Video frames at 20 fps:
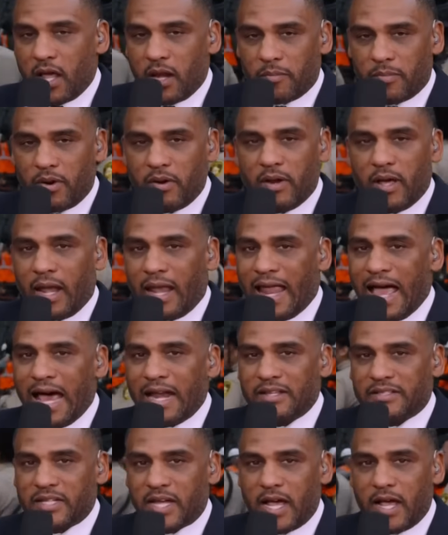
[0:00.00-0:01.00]
Halliburton a
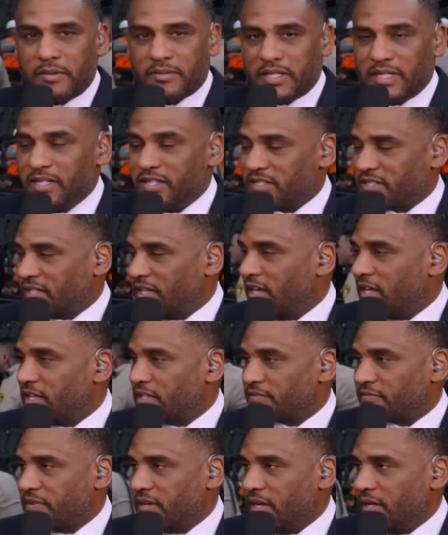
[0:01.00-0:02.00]
lot of times, and he slid
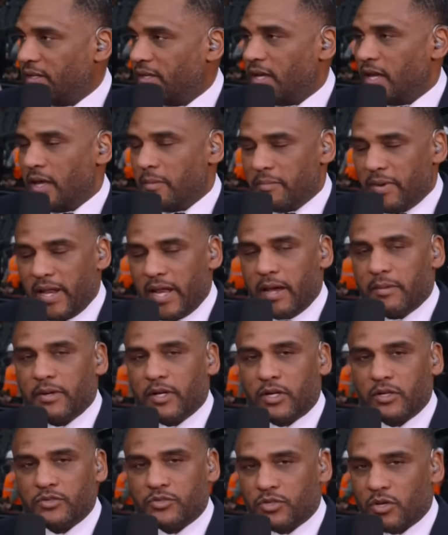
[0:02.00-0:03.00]
his feet, being able to
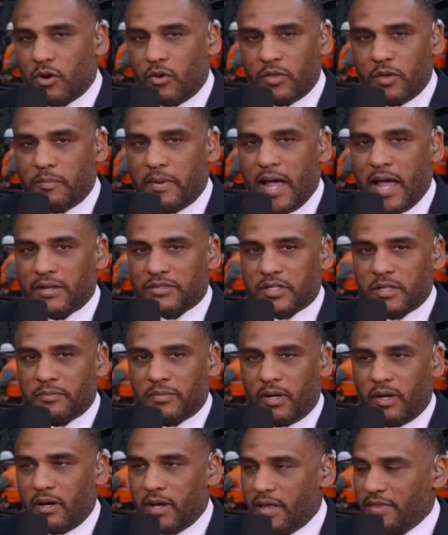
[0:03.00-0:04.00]
control the
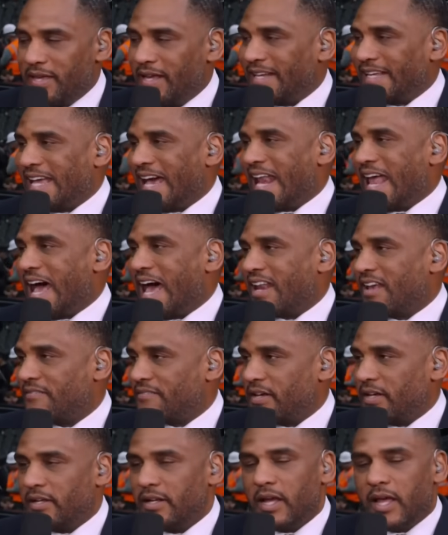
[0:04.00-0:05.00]
basketball, and then got out
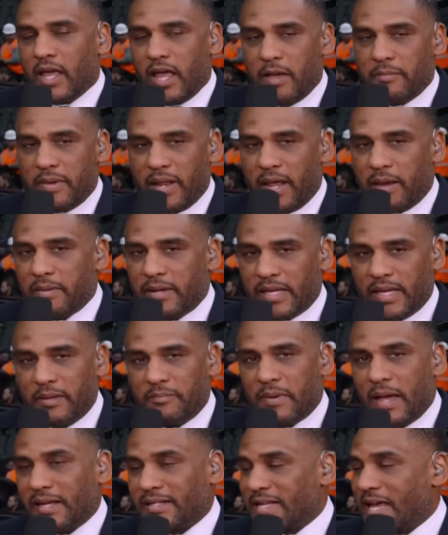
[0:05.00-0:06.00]
of it and been able to
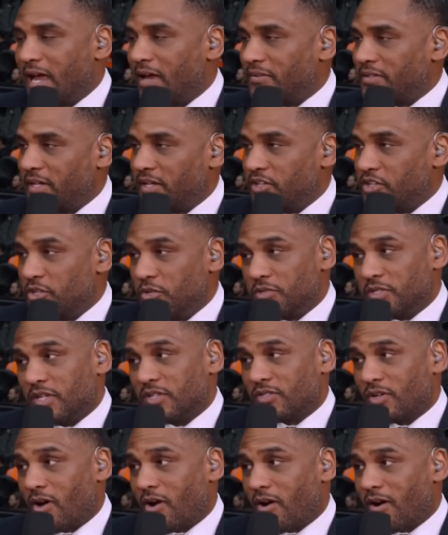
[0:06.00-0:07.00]
get back down there. Usually,
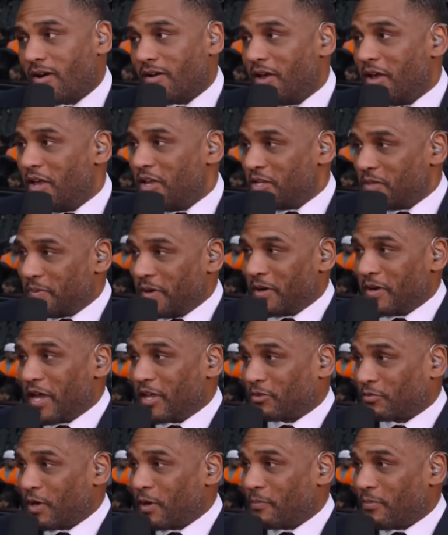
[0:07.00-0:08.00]
it's hard to be on
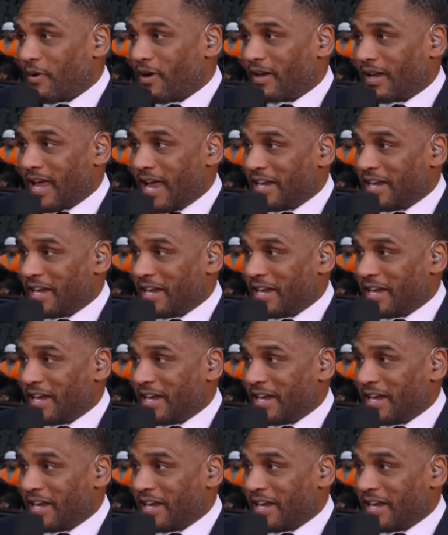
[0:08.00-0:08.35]
that three-point